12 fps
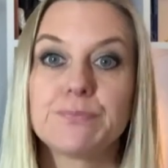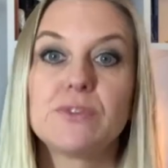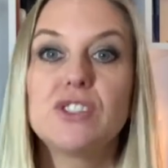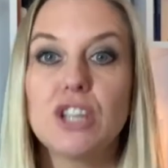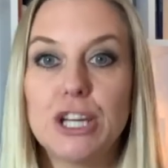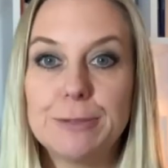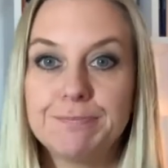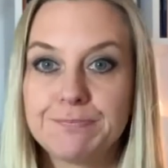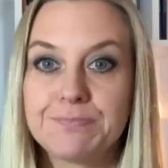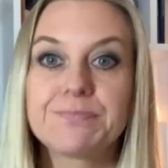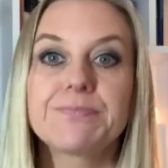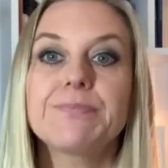So
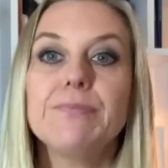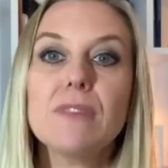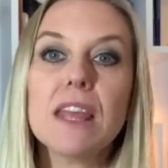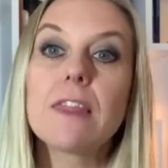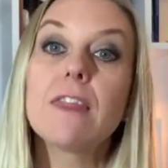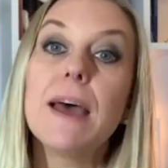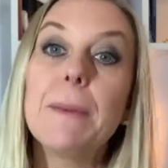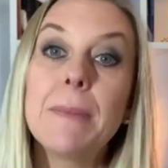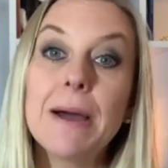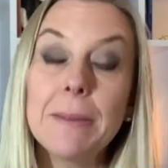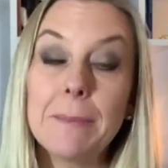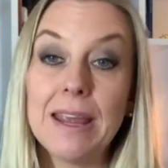that
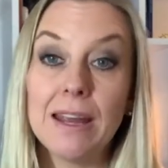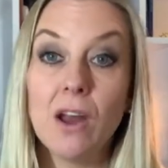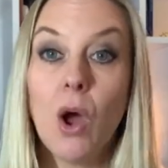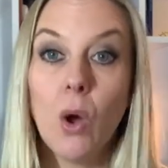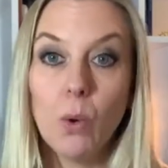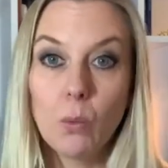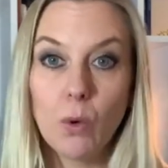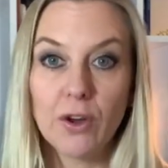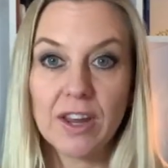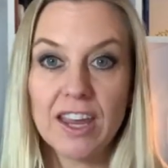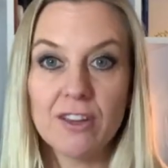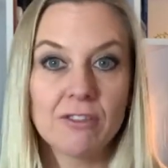might mean
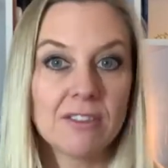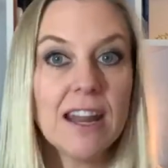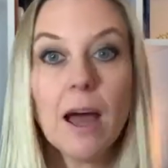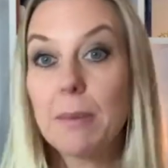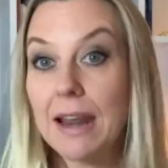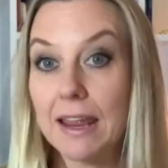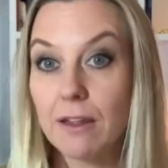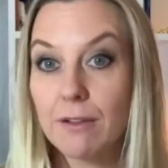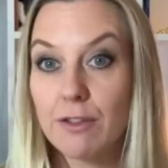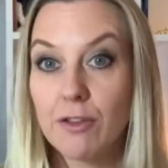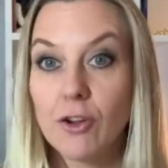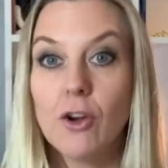working on nap
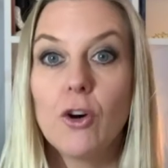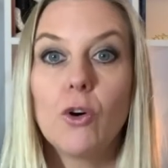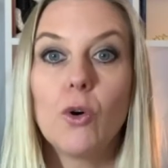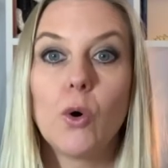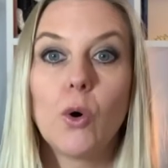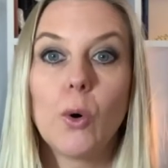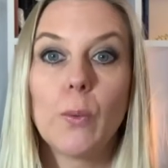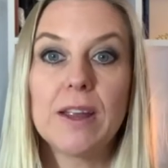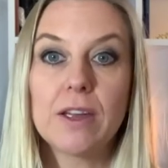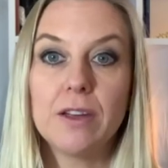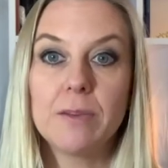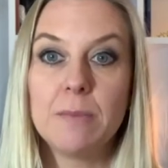length, or
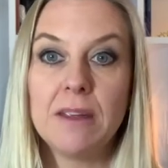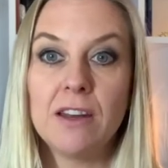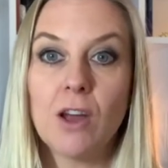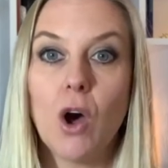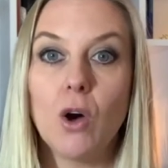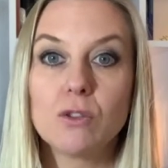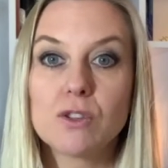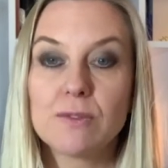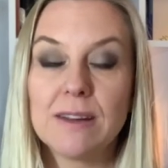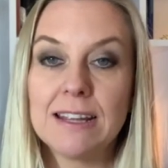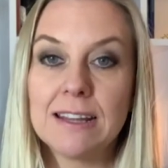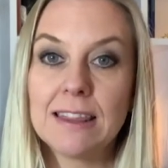it could mean
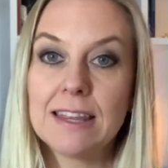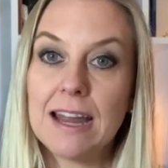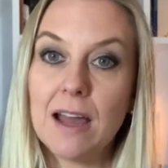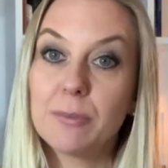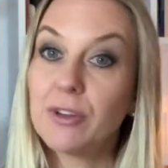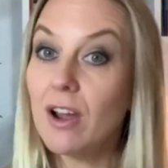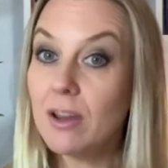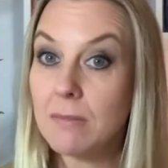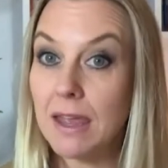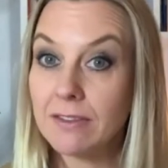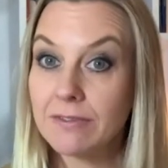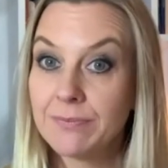altering the nap
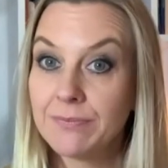timing.